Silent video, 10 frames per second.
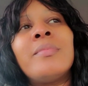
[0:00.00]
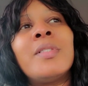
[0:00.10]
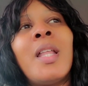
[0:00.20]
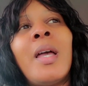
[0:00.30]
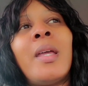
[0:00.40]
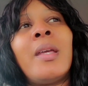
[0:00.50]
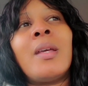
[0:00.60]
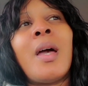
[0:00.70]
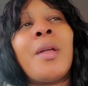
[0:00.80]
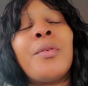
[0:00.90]

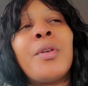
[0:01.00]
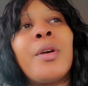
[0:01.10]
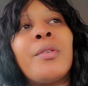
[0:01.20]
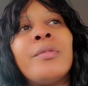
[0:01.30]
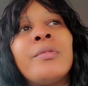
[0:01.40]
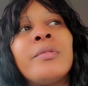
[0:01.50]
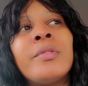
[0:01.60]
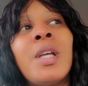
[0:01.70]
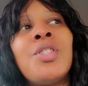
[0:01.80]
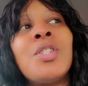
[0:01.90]
like, I don't know.
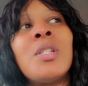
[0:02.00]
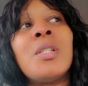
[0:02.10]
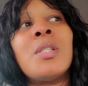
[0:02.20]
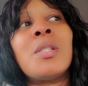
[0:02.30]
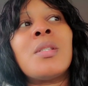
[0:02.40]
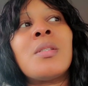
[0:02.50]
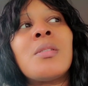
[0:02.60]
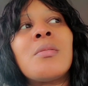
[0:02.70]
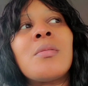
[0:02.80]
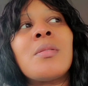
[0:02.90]
I just,